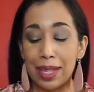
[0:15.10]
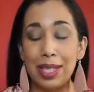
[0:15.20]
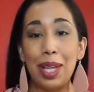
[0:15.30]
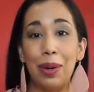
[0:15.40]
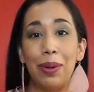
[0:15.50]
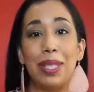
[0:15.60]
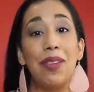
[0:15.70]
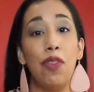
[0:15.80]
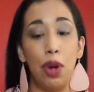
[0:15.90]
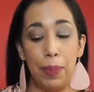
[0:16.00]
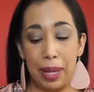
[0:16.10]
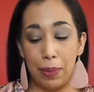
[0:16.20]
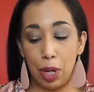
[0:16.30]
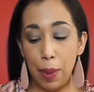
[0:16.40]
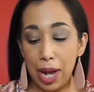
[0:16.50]
So Sephora Play
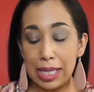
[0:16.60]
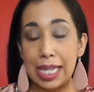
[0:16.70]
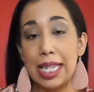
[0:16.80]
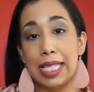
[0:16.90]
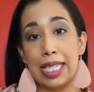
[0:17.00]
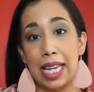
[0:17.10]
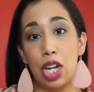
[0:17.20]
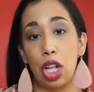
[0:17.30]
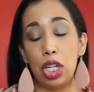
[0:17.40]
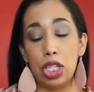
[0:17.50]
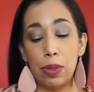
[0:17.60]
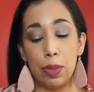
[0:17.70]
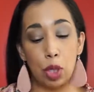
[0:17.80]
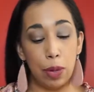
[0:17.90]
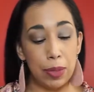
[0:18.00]
Beauty Box is a $10
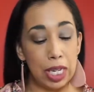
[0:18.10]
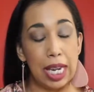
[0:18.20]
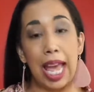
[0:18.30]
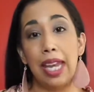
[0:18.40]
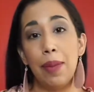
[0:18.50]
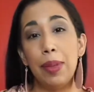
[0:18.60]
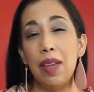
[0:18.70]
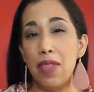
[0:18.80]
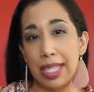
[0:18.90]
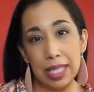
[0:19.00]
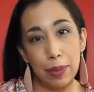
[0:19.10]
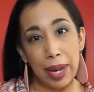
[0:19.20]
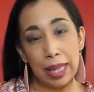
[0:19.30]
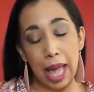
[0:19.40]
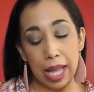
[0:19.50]
subscription and I believe this is
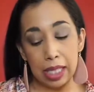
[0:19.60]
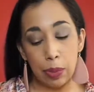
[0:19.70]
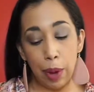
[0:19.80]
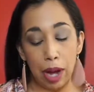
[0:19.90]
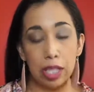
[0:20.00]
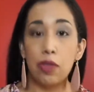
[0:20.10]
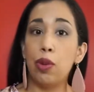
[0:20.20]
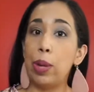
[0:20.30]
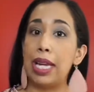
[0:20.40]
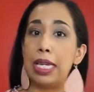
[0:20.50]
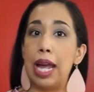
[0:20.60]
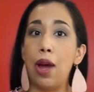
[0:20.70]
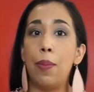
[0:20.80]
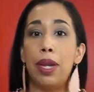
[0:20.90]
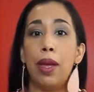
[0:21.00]
my last box for right now.
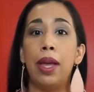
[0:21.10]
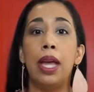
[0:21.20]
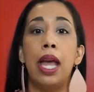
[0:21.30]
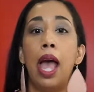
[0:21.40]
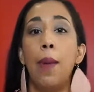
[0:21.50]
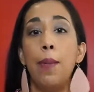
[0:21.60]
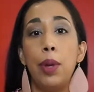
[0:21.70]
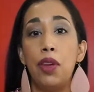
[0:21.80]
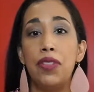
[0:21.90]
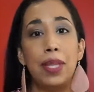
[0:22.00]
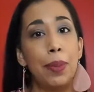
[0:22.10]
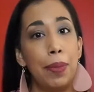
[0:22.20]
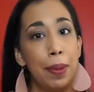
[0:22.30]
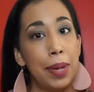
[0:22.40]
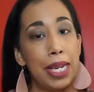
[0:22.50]
I'm gonna move some of
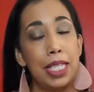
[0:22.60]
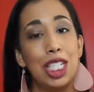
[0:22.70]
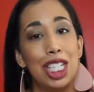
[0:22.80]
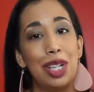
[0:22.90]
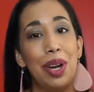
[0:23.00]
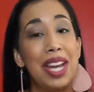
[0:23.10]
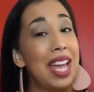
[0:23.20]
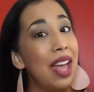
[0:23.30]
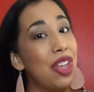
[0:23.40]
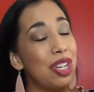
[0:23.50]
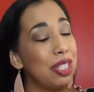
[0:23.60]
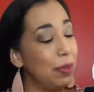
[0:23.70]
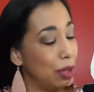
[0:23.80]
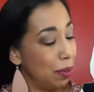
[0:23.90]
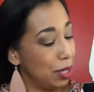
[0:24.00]
my money to another
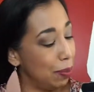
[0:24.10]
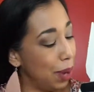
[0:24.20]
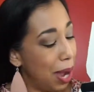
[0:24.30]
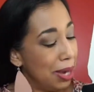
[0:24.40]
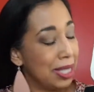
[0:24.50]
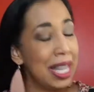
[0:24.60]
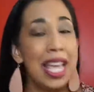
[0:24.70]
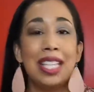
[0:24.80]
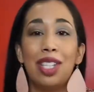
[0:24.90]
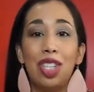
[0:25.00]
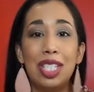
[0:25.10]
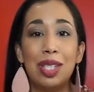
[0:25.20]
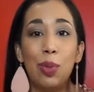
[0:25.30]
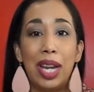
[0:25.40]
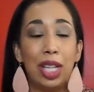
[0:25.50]
subscription box. So this
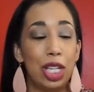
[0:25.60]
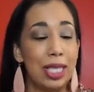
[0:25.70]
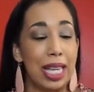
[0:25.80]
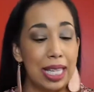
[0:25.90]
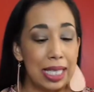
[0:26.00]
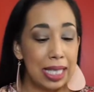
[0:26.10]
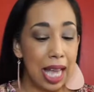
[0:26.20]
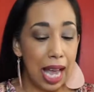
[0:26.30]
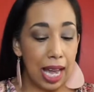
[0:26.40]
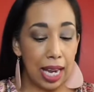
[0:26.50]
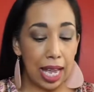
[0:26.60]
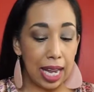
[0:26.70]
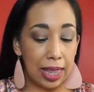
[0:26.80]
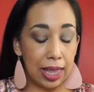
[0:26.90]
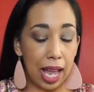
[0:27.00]
is what it looks like inside and
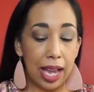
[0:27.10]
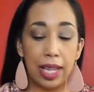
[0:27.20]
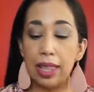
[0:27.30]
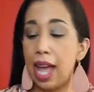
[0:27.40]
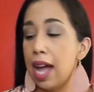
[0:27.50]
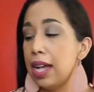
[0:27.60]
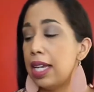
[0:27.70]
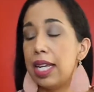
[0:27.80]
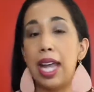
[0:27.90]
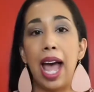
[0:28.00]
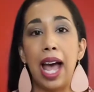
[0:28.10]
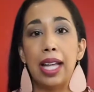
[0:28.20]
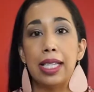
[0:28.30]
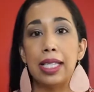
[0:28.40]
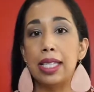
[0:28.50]
I like that it
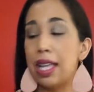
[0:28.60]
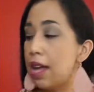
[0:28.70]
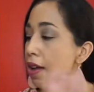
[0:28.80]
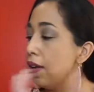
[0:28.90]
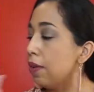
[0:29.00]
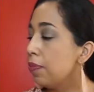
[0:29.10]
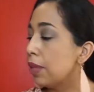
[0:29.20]
has the